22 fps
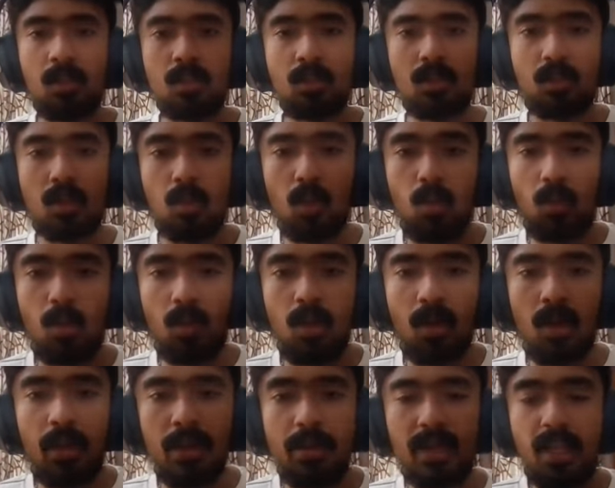
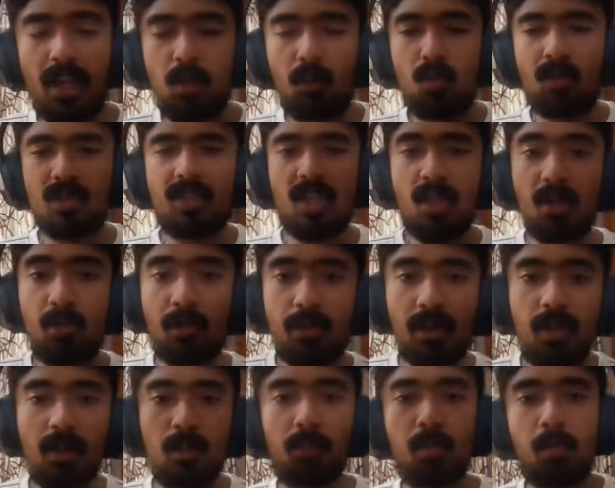So that was a
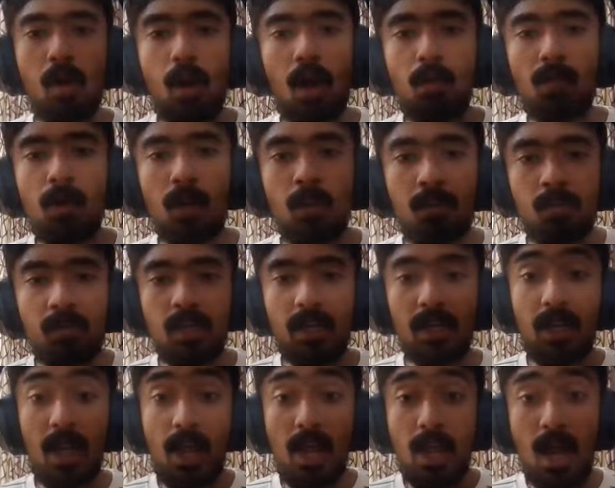real problem
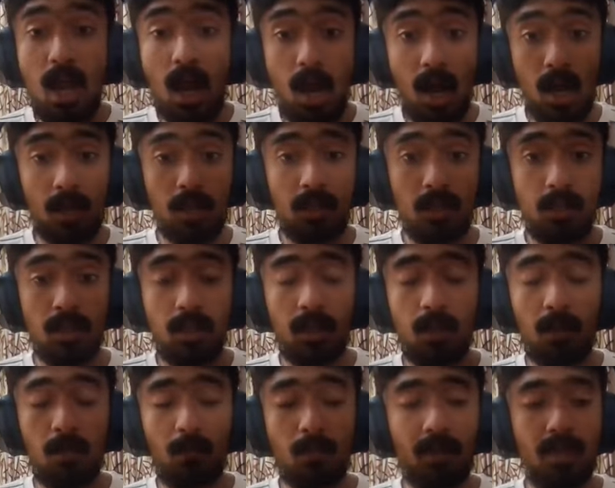that I had
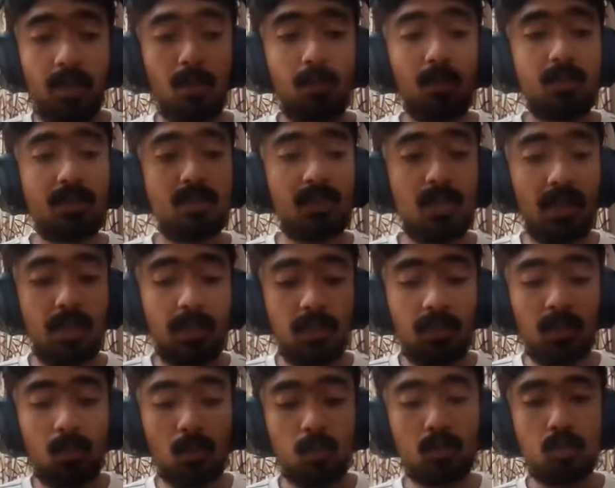when I was
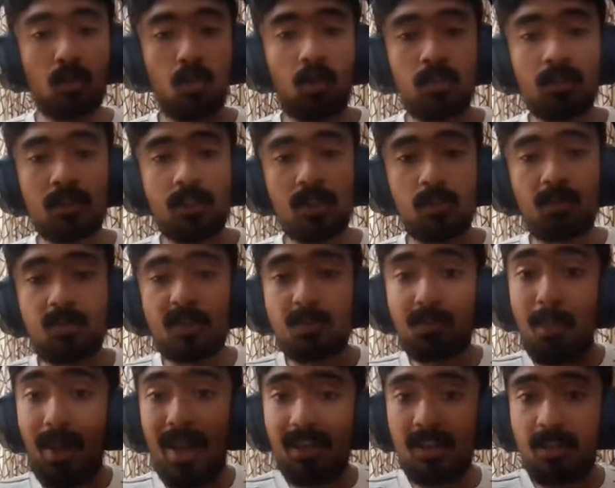learning those concepts
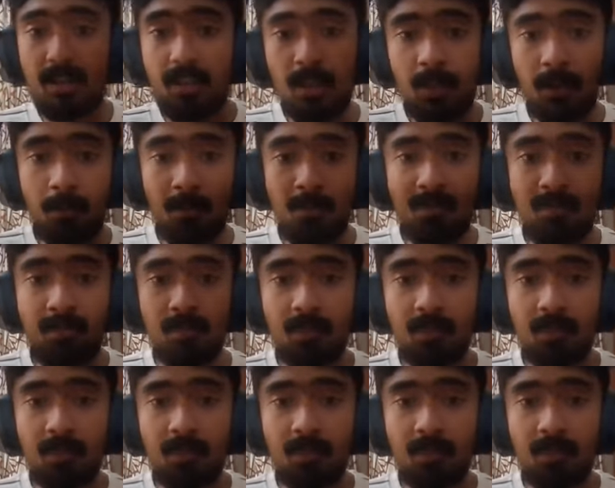back then.